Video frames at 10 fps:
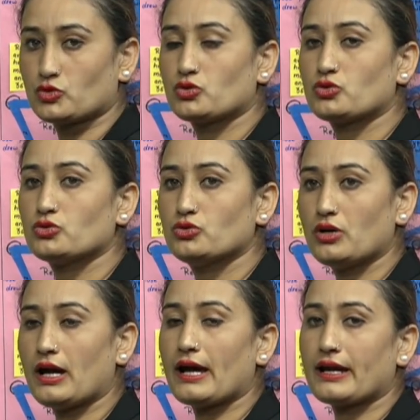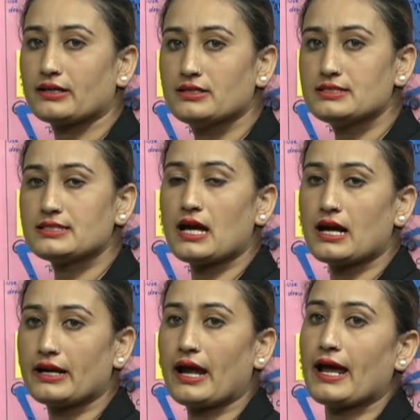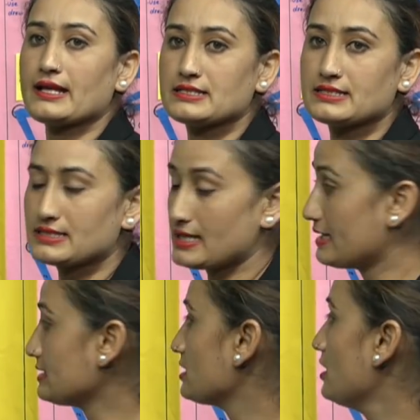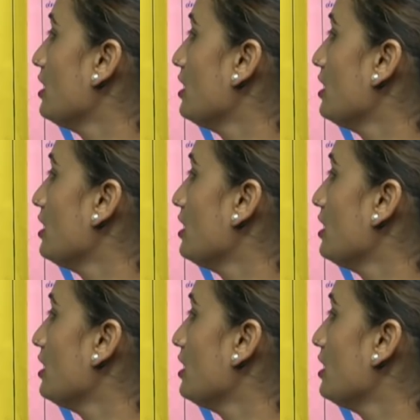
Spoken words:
Two angles are adjacent